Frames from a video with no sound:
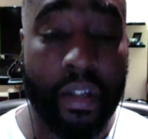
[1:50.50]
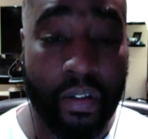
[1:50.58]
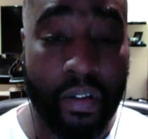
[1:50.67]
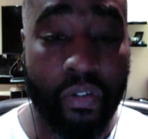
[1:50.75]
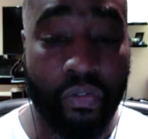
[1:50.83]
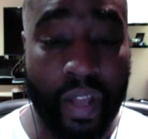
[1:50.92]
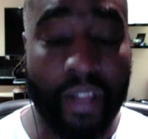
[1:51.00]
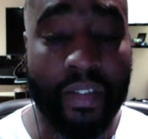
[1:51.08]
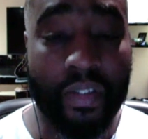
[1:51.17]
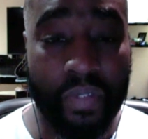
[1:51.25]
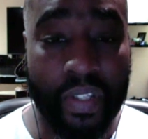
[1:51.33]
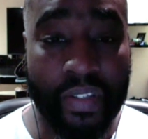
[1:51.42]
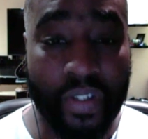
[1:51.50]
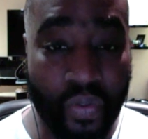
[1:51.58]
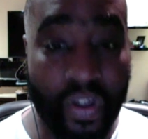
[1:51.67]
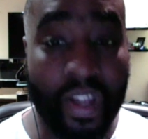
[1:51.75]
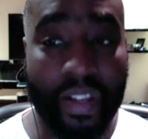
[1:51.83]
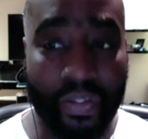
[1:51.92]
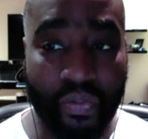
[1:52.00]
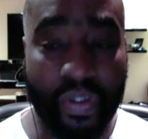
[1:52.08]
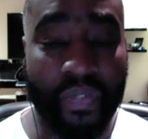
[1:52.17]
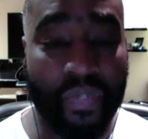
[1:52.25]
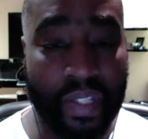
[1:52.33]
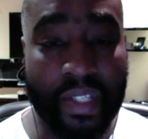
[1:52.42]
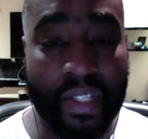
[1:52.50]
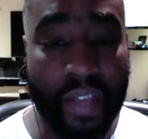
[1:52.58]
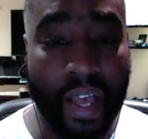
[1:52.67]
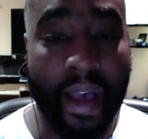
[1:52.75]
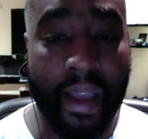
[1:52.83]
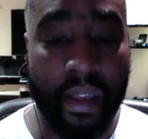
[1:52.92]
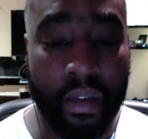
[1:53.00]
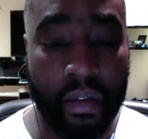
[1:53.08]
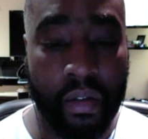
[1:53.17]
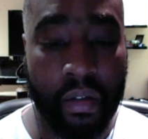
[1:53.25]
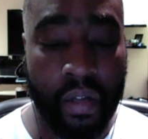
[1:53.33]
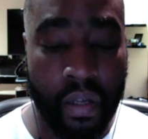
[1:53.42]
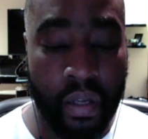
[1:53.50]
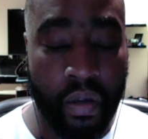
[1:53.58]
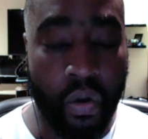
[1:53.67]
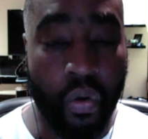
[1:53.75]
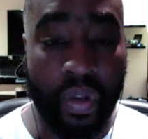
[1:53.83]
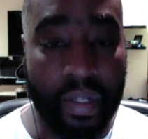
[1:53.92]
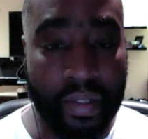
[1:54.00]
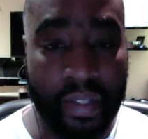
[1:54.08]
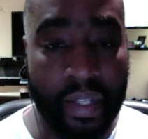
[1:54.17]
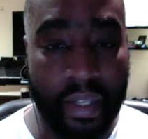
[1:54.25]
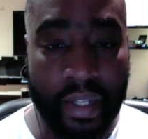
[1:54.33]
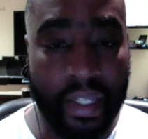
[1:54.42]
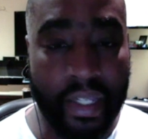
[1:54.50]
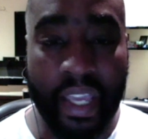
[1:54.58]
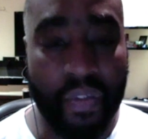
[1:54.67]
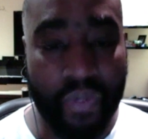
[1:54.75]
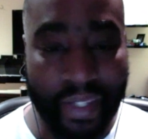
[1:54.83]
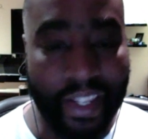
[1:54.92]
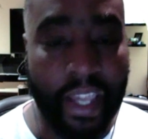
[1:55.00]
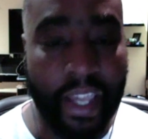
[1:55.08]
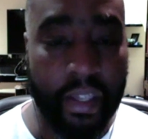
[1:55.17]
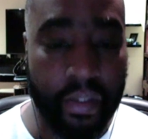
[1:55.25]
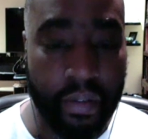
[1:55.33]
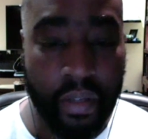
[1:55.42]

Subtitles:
relatively, somewhere in the 350s or higher on any given day.